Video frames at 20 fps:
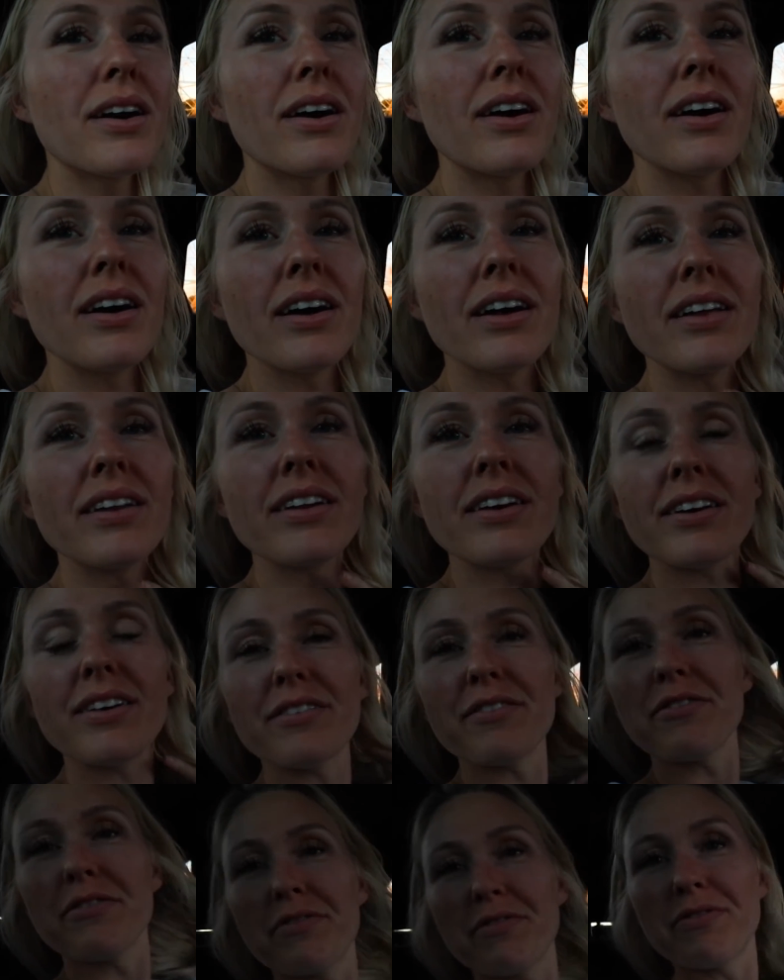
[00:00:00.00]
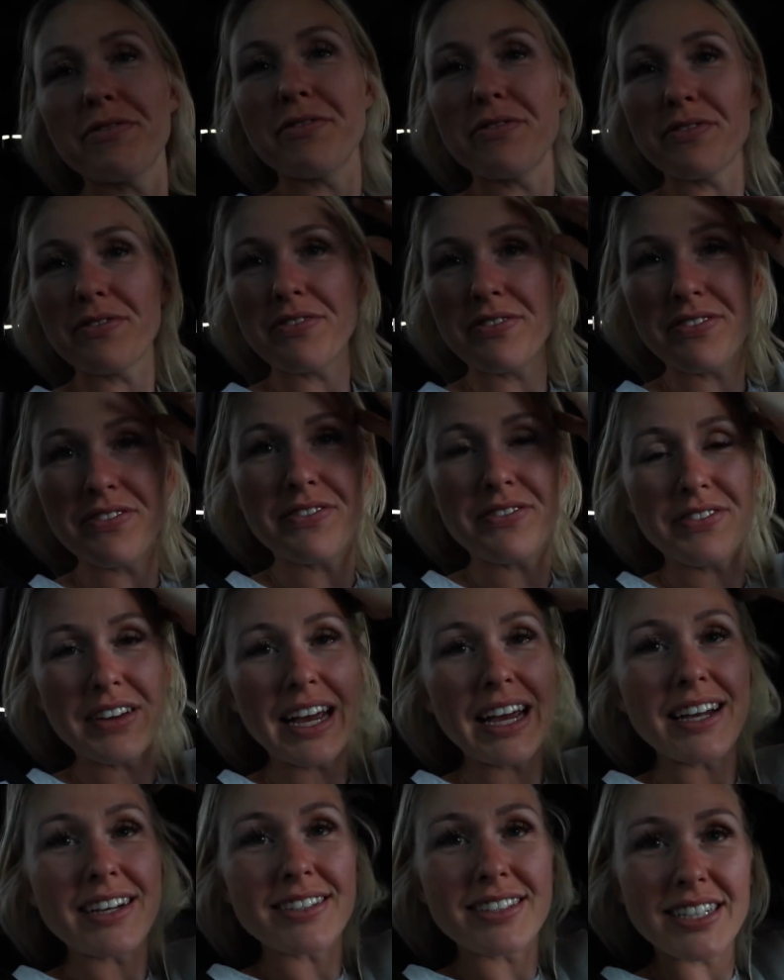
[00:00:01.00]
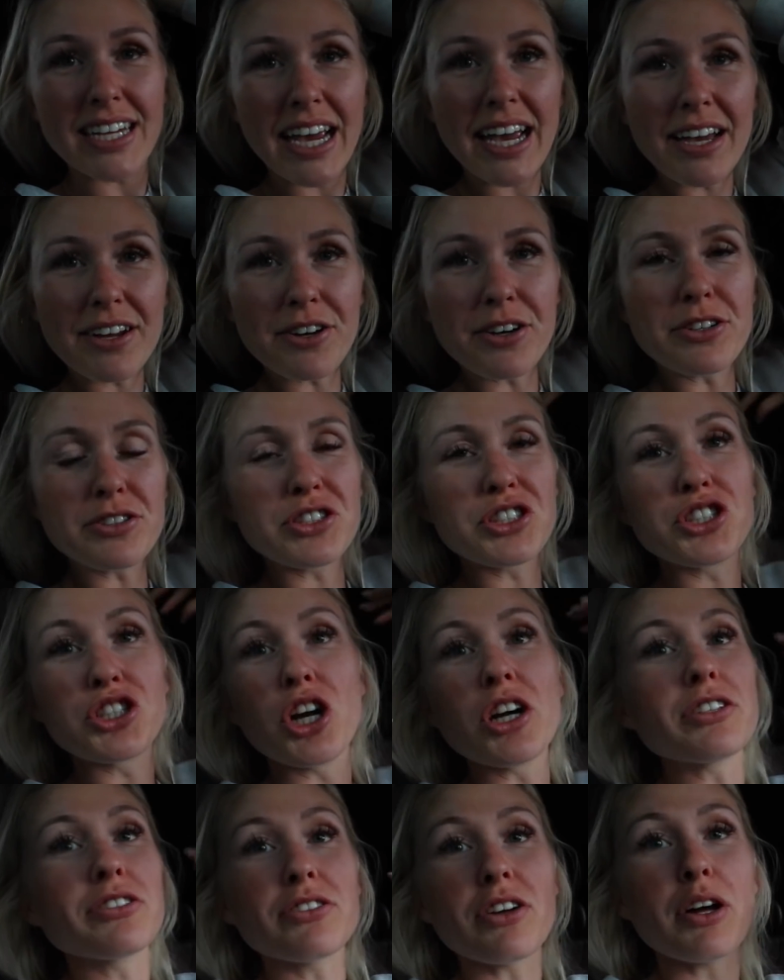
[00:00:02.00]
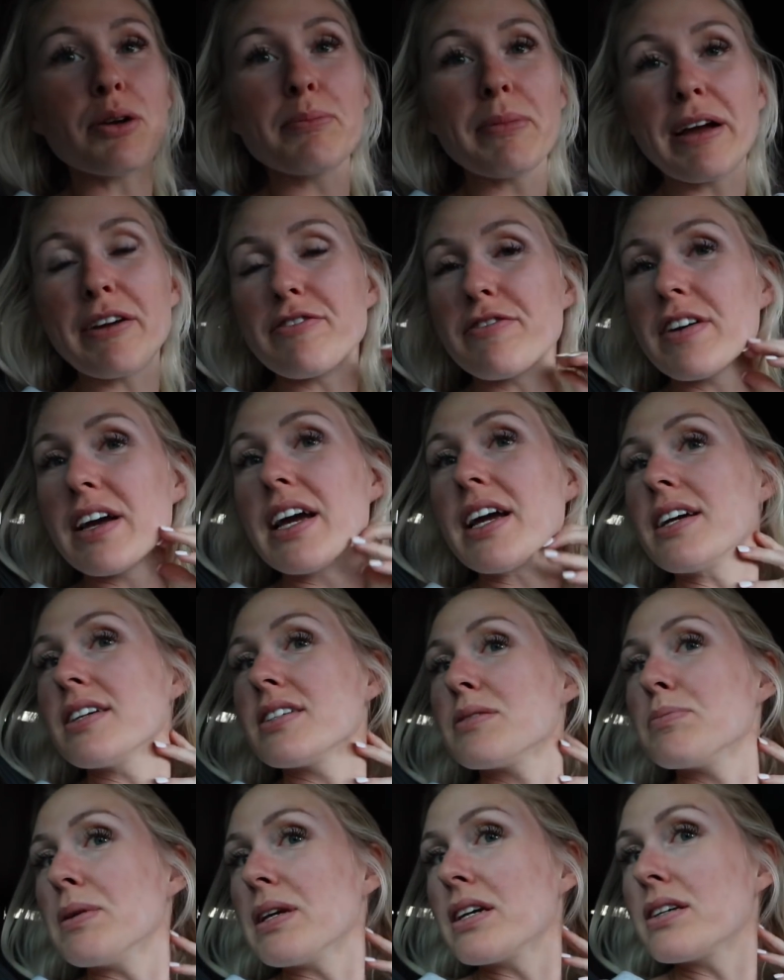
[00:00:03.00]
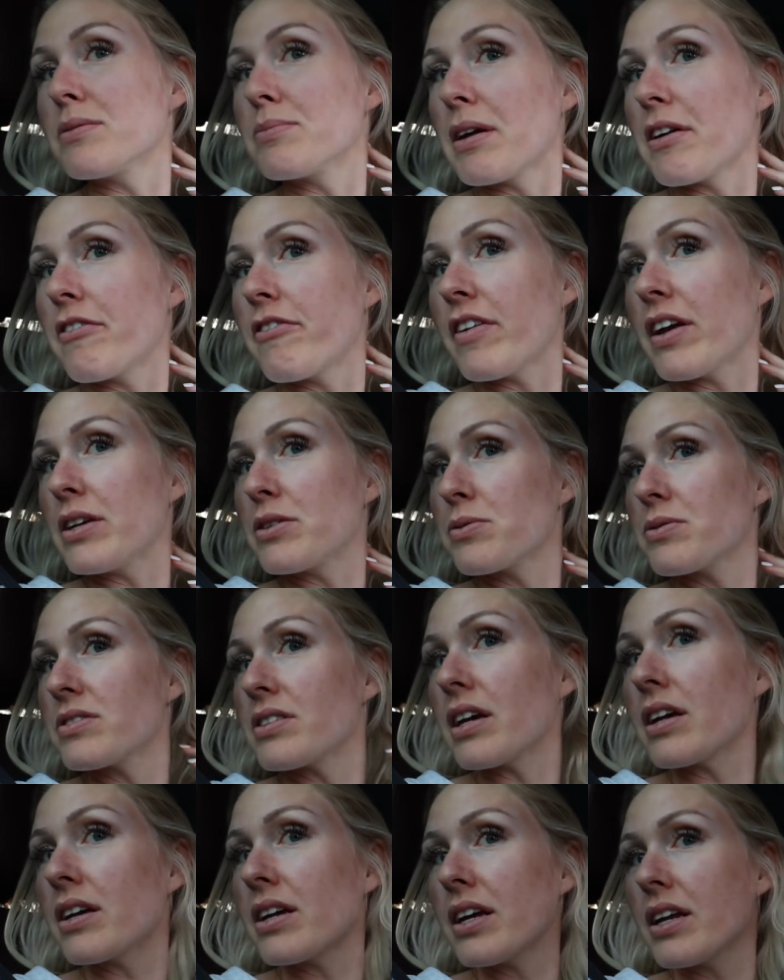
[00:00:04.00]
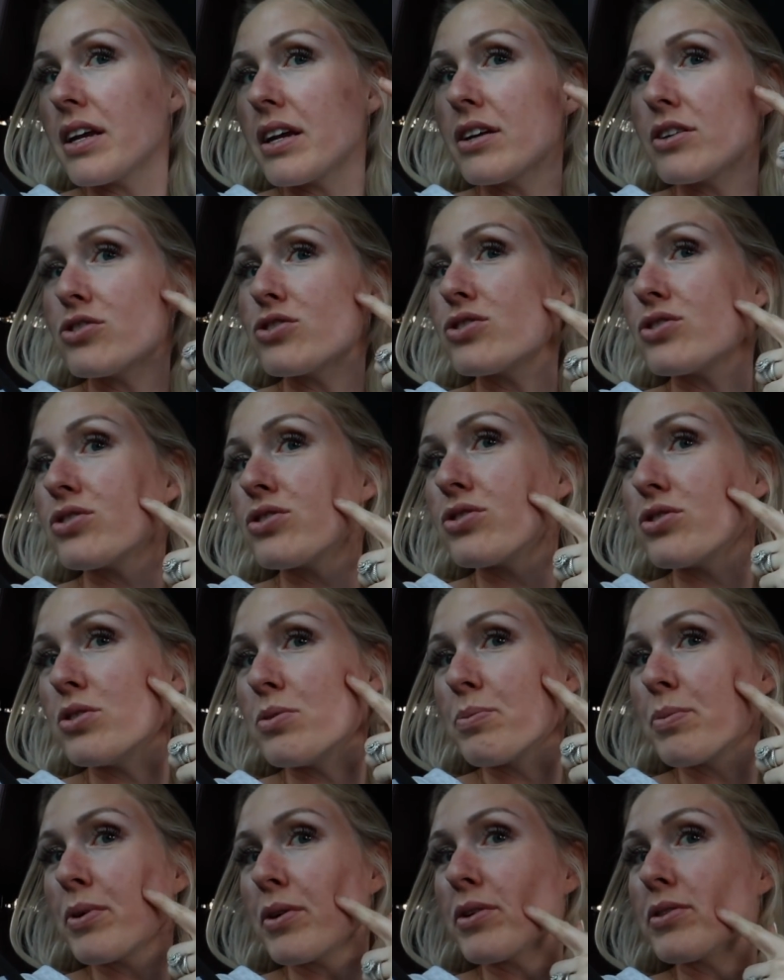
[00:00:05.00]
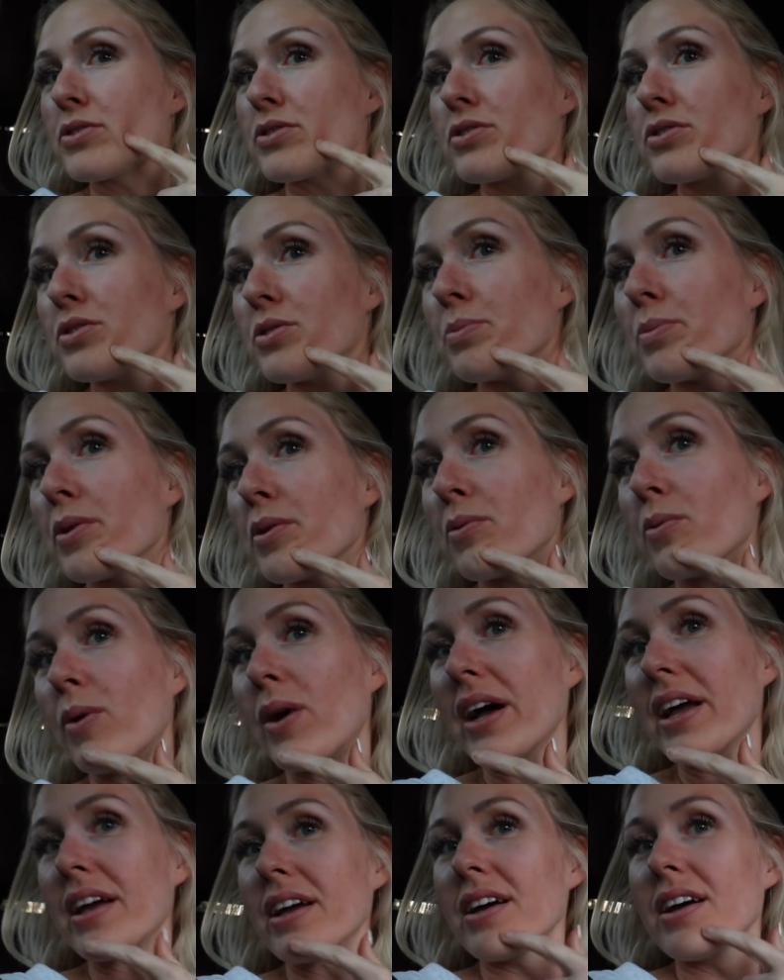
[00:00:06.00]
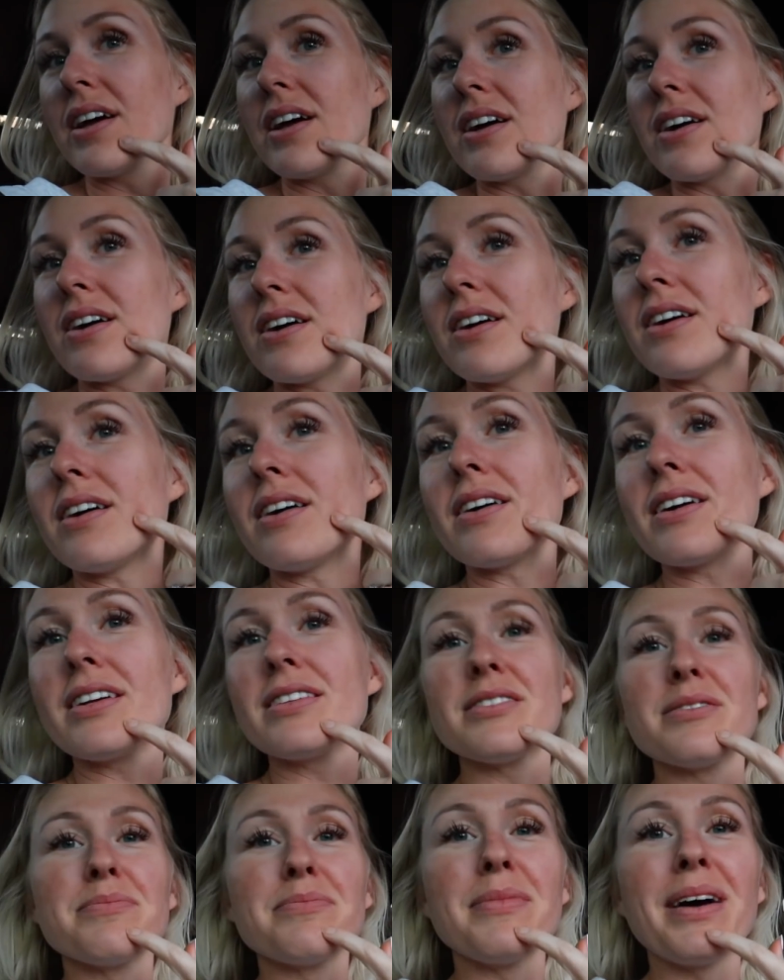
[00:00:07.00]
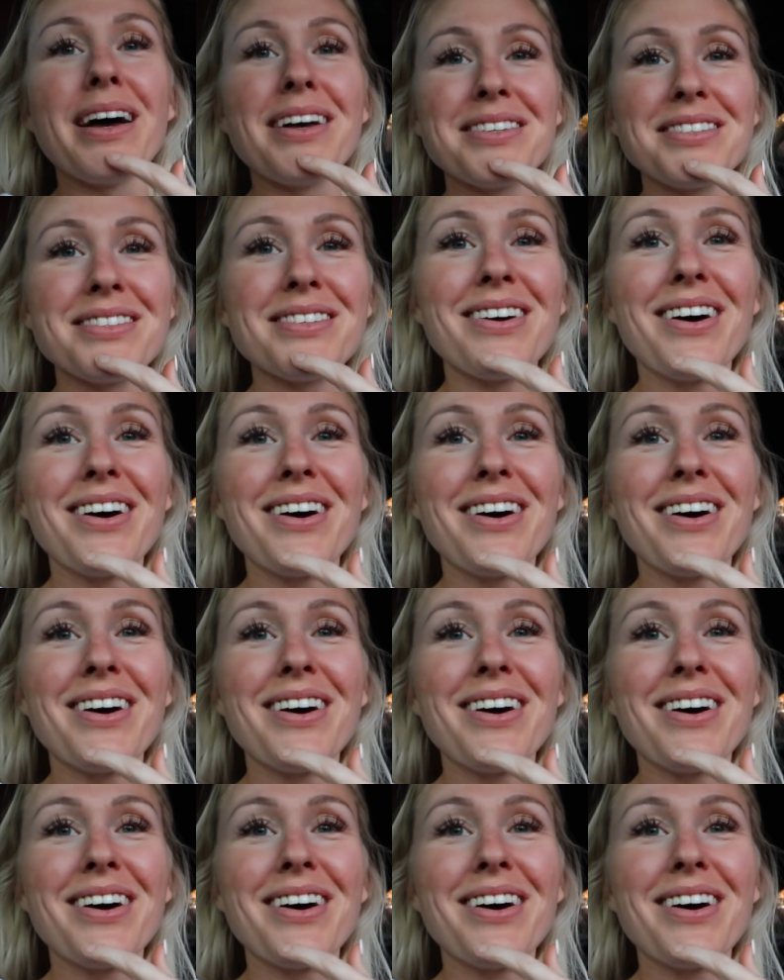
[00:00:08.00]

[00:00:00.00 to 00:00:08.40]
on fake tanner just on my face because my face was like getting super white. Oh, it's messed